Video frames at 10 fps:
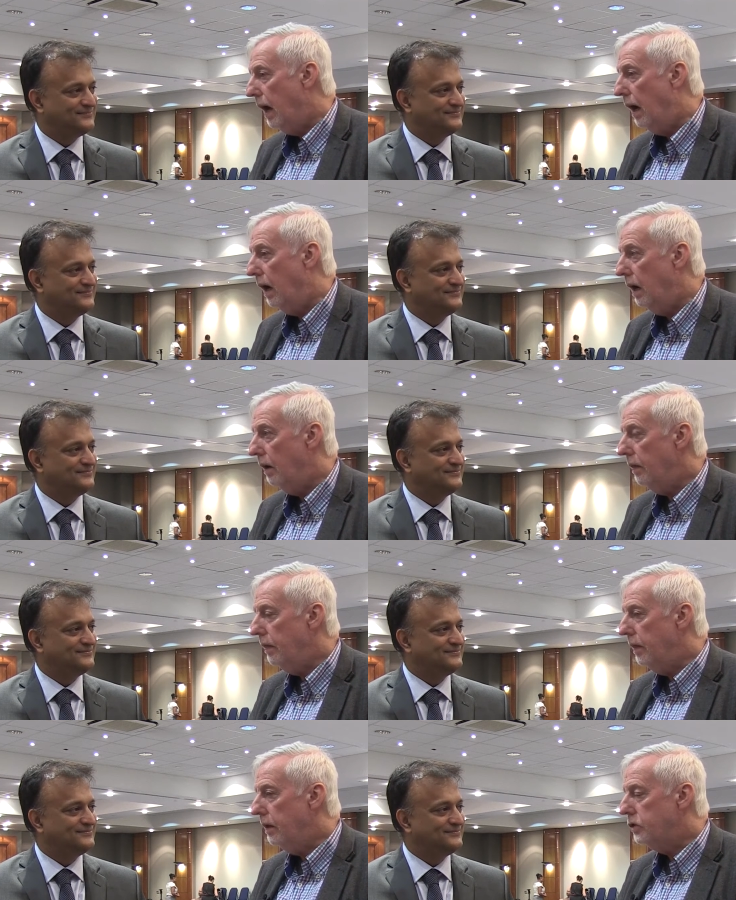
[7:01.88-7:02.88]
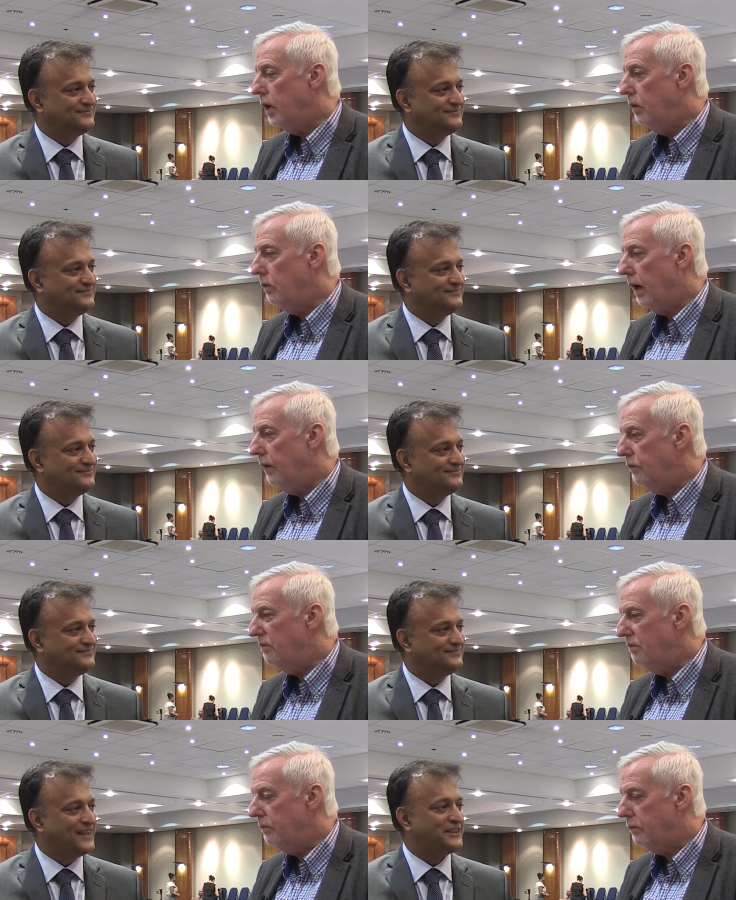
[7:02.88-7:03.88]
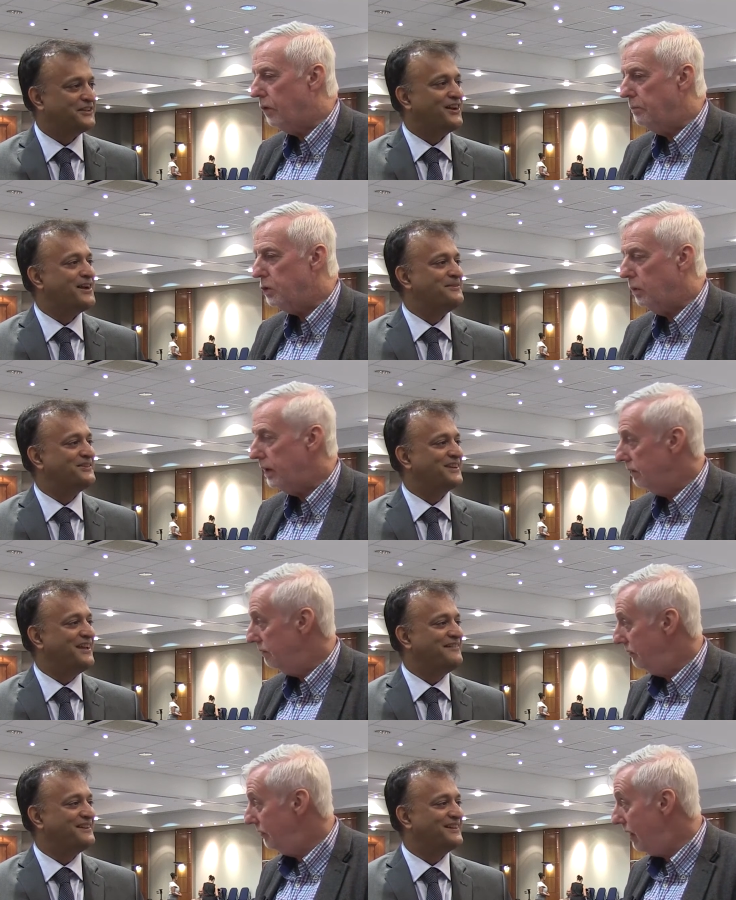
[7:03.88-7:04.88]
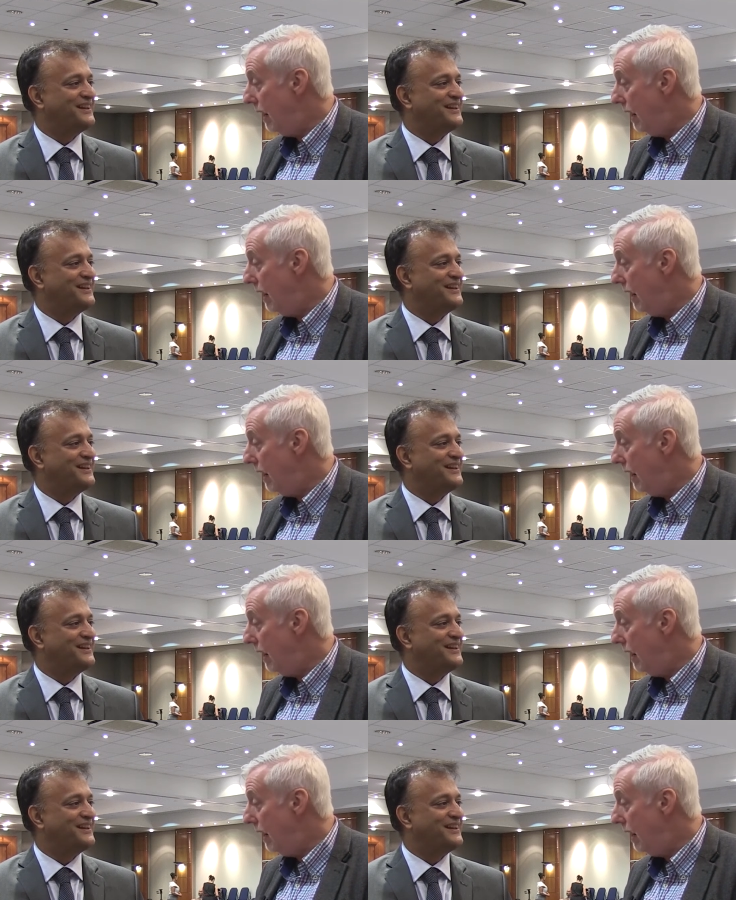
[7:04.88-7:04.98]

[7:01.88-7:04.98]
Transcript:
Speaker 1: Uh, so I've at
Speaker 2: from the time it's scary as